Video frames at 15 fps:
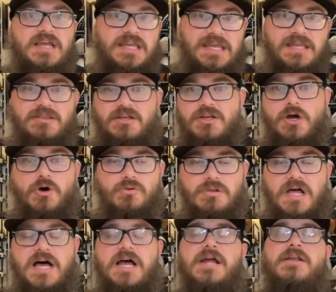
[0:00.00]
in the note
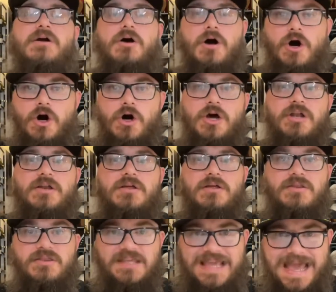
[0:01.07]
line on
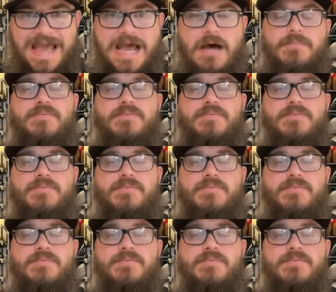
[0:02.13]
the app